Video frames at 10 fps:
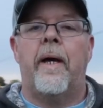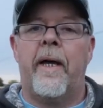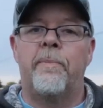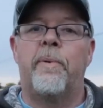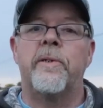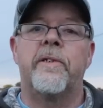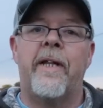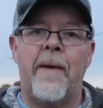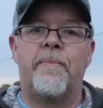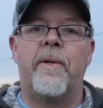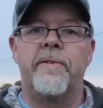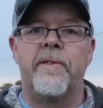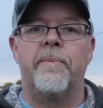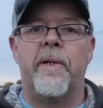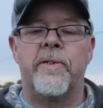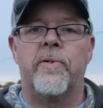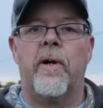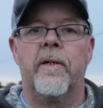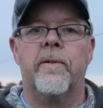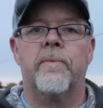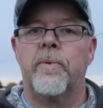I had a bunch of napkins in my truck,